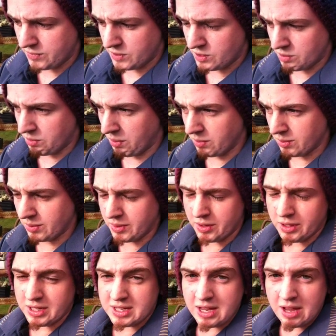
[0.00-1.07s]
So it probably
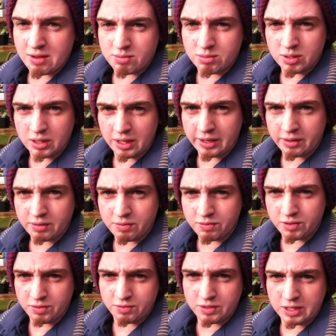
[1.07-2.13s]
only saves me like
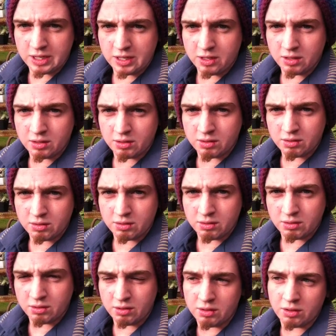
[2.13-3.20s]
15,
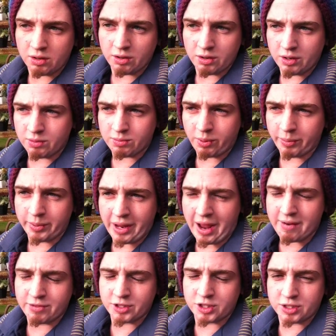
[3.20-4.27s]
you know, it probably
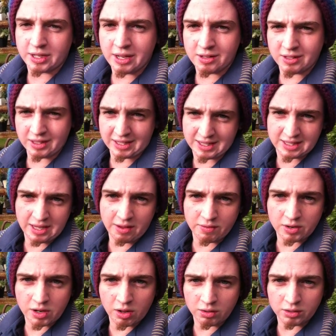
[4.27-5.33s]
averages out to like
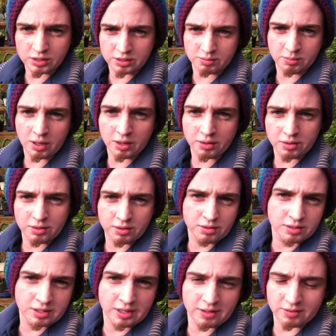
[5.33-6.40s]
$7 a month to
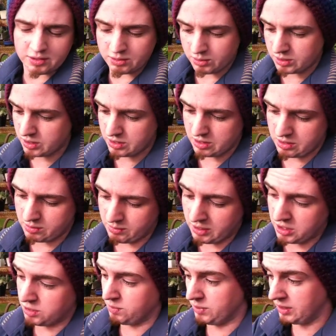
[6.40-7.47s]
save, so which isn't
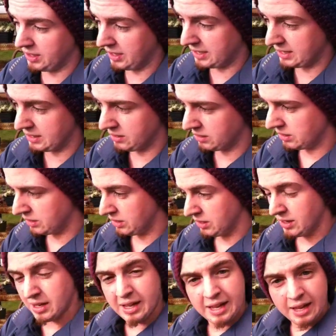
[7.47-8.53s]
much, but hey,
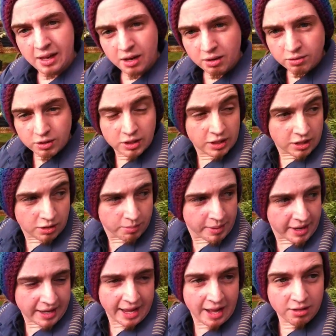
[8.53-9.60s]
every little
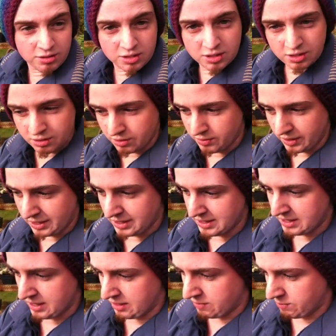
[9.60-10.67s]
bit counts, so if I can
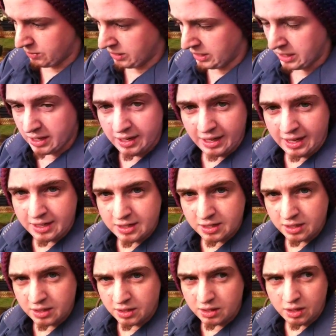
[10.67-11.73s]
save money, I'd like
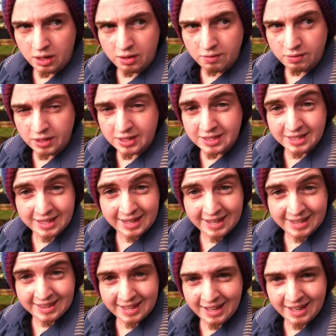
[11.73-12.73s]
to investigate